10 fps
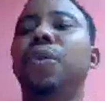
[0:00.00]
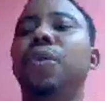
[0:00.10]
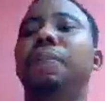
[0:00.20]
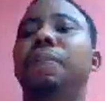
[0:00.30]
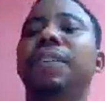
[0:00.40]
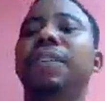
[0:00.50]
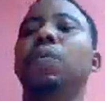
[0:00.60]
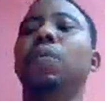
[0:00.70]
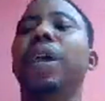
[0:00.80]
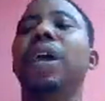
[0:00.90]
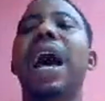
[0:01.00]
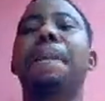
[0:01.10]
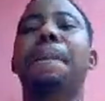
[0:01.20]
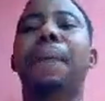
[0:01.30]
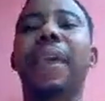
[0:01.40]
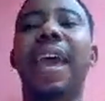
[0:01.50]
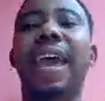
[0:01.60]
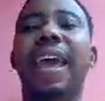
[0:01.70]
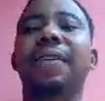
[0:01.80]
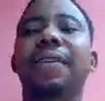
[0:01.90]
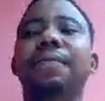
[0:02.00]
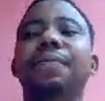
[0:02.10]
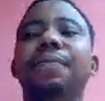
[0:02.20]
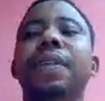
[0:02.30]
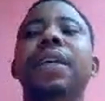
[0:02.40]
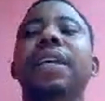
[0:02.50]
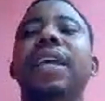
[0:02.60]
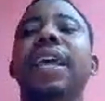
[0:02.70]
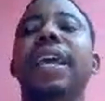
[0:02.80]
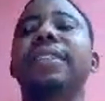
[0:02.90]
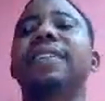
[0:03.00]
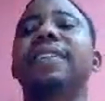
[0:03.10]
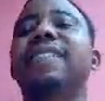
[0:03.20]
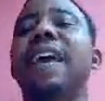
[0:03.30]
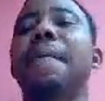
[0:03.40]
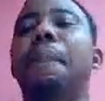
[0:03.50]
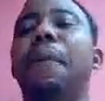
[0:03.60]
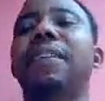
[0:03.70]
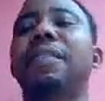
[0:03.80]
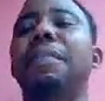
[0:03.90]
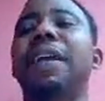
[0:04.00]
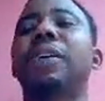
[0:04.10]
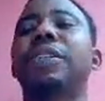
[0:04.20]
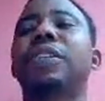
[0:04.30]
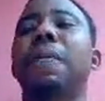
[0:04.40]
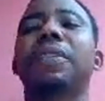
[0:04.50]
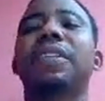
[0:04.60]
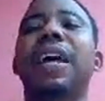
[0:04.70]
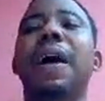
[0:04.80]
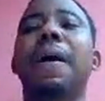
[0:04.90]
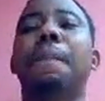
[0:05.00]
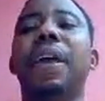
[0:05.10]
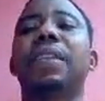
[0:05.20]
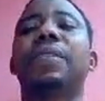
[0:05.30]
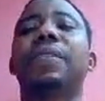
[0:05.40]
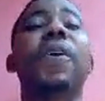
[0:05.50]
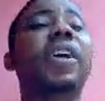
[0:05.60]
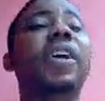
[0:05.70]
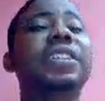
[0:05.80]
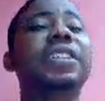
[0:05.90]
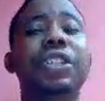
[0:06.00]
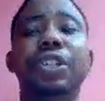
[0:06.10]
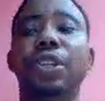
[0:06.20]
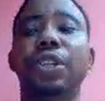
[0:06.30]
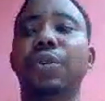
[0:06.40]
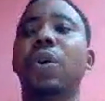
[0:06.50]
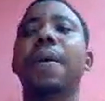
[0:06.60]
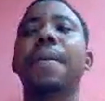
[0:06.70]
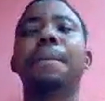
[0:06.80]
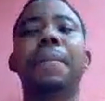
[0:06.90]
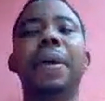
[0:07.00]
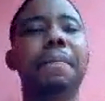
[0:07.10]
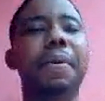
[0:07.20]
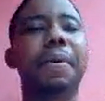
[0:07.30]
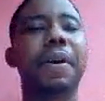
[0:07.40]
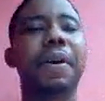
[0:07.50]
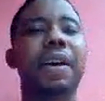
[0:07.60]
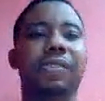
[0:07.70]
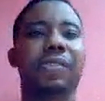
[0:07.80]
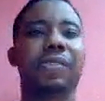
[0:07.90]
button will appear in the same place the migration button appears for the new members